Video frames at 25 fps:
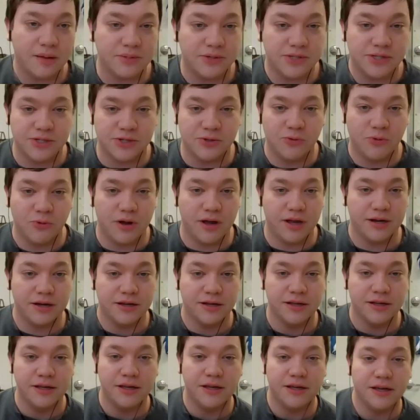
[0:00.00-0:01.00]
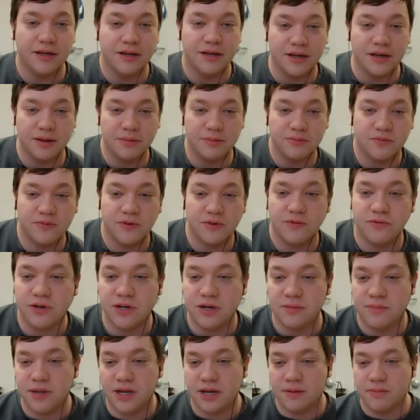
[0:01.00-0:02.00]
copies as you want, feel
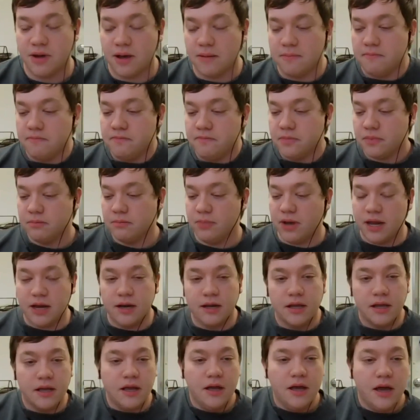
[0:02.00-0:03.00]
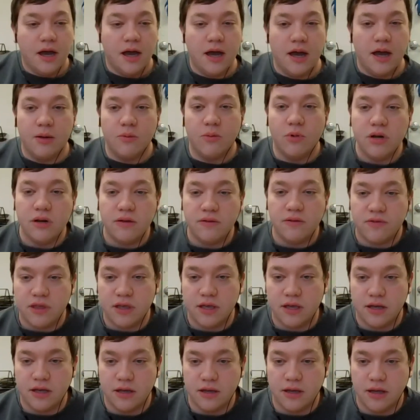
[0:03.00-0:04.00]
free to pick them up. But one of
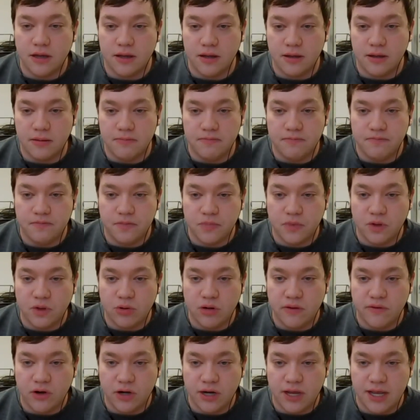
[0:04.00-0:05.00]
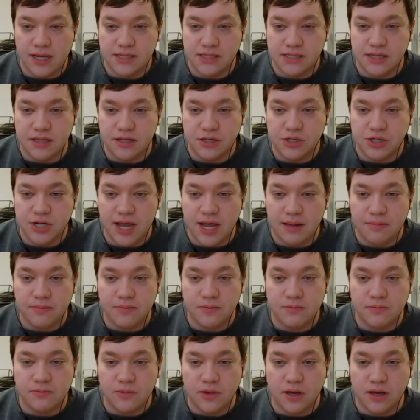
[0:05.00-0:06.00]
our guests in the chat
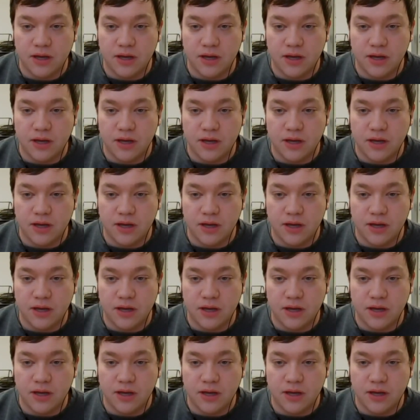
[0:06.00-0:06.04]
